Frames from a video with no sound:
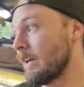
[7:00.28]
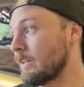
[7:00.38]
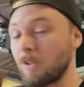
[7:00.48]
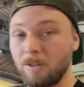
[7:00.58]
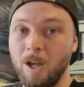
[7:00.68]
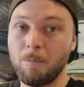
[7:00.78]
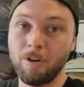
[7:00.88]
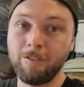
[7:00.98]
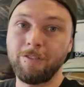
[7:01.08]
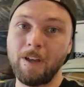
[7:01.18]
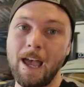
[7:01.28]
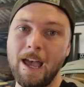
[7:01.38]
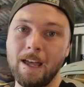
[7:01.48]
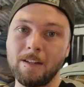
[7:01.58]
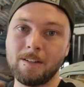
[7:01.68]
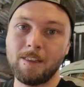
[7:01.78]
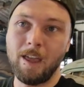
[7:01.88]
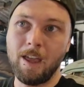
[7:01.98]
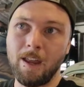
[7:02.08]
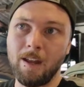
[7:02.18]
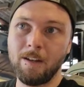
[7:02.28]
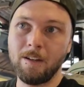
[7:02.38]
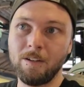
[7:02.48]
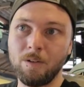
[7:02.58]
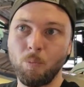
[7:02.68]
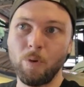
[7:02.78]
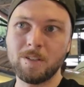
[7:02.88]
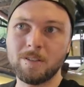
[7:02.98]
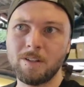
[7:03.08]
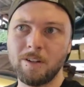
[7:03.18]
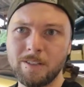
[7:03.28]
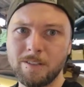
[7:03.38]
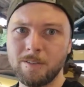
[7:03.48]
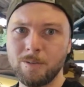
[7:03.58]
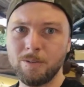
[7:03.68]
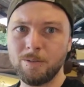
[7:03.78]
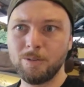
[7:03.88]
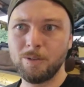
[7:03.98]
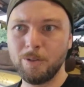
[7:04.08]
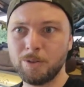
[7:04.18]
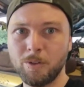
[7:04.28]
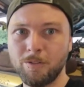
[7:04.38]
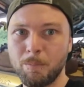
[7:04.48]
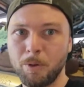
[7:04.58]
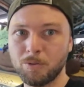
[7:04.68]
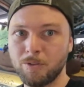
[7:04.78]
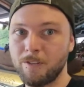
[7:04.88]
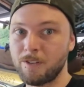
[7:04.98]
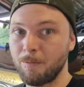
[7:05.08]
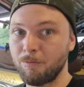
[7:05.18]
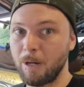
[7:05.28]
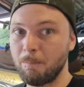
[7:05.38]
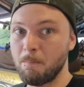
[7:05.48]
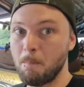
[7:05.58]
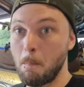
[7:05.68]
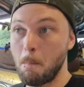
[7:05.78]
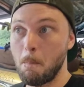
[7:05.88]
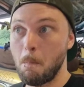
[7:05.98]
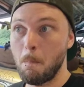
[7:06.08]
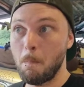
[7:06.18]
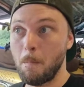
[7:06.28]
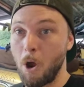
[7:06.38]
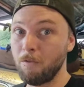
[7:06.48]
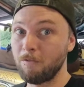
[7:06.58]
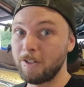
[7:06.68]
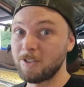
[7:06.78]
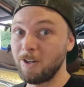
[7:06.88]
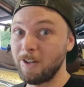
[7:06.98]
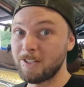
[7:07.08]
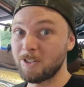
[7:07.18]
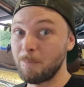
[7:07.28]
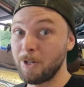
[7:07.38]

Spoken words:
has got to come off, and then we're starting to loosen off the bolts to the subframe. Hopefully tonight that's going to be